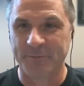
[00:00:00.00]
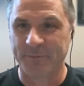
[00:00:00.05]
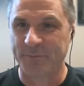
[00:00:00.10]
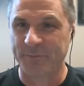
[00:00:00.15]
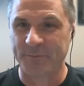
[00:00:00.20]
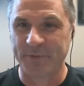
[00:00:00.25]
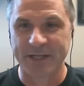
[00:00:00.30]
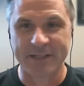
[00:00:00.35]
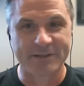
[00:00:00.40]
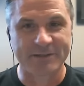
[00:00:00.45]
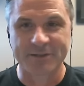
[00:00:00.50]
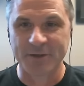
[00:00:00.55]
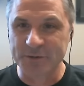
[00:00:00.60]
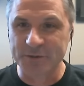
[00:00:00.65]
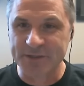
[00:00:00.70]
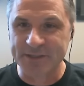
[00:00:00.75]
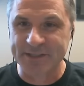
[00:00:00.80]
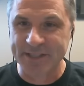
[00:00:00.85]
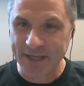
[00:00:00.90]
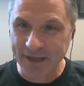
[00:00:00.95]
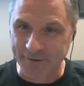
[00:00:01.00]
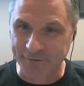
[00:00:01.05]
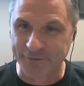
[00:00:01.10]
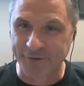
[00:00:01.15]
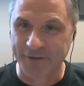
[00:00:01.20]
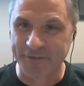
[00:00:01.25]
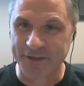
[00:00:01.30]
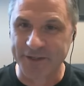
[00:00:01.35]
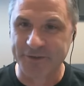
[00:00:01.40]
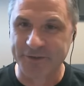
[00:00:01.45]
but it's so stiff
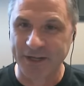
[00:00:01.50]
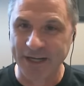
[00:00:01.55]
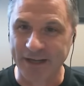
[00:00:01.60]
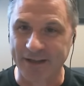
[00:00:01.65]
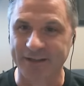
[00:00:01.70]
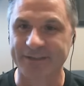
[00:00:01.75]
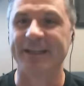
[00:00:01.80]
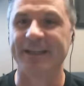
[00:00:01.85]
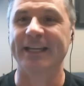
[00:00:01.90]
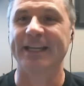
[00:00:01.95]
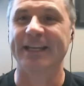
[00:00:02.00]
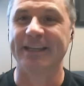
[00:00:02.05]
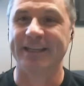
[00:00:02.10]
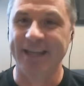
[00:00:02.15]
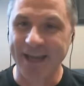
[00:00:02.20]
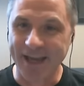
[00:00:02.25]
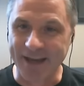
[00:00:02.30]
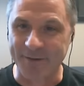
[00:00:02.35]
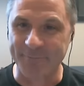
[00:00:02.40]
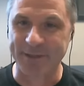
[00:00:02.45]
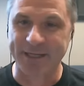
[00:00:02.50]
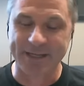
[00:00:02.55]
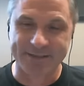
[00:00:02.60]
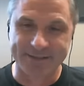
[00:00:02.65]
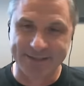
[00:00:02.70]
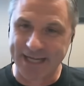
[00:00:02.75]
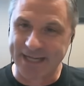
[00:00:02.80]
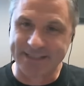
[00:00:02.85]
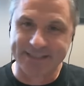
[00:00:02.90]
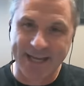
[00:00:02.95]
on the trail it's like yeah because
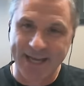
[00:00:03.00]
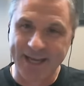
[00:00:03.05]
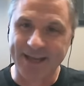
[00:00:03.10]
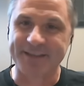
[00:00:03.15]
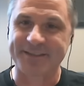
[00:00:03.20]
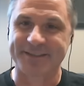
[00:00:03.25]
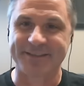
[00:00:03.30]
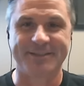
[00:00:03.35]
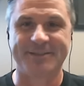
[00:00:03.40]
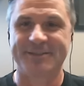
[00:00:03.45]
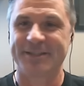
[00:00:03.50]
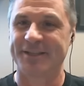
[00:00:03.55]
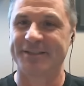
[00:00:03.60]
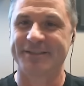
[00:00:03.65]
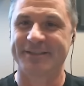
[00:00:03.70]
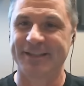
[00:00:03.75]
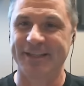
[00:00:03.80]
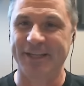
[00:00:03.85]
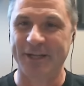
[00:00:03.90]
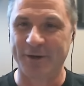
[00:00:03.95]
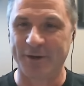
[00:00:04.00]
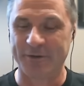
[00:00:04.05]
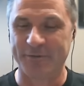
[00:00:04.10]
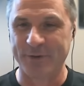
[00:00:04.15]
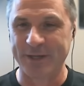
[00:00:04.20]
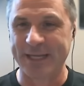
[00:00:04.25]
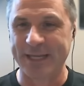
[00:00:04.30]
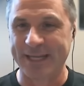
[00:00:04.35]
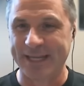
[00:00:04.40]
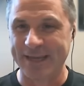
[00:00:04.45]
that test is just you know if we
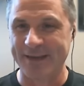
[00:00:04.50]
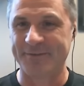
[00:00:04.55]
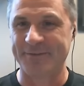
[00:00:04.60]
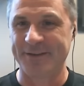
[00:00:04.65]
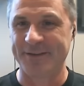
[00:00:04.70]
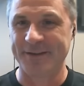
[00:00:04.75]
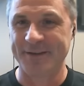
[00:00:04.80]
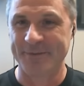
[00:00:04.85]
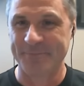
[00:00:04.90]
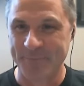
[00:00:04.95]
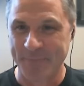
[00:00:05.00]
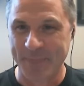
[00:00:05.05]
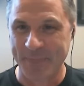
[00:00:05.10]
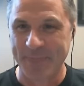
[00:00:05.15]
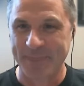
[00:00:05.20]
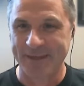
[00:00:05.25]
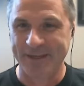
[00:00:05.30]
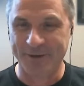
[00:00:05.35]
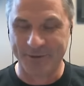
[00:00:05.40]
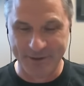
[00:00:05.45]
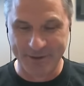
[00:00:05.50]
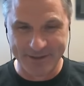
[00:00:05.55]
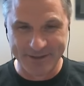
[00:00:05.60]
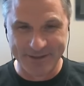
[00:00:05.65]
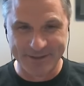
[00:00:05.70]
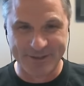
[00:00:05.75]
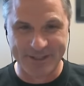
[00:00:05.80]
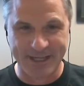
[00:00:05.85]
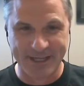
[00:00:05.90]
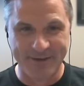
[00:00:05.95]
could get you know
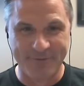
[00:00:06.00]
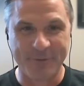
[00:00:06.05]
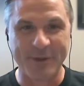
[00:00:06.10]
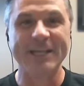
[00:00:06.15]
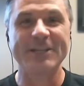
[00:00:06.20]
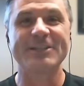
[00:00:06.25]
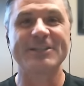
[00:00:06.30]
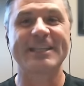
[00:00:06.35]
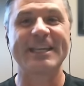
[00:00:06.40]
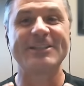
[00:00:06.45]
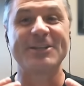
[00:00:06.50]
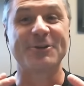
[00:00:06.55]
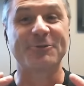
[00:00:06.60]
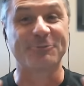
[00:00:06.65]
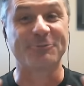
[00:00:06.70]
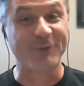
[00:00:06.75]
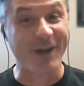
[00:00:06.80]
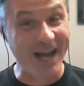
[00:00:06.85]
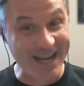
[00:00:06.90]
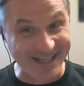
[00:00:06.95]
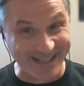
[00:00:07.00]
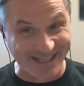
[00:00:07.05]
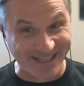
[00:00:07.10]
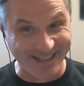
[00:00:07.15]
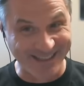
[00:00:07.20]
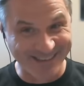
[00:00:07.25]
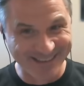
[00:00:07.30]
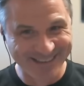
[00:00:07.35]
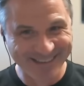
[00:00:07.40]
if we could just get you to ride it